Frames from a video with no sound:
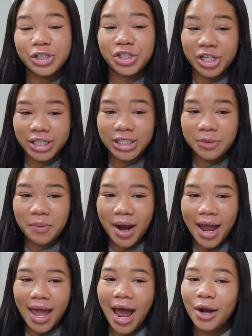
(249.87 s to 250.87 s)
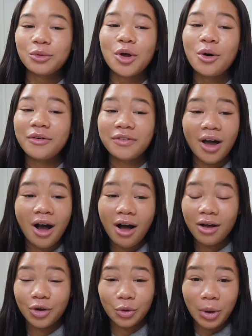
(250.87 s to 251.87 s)
Sheen Spray. I don't know if
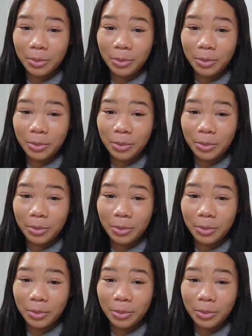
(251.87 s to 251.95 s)
y'all grew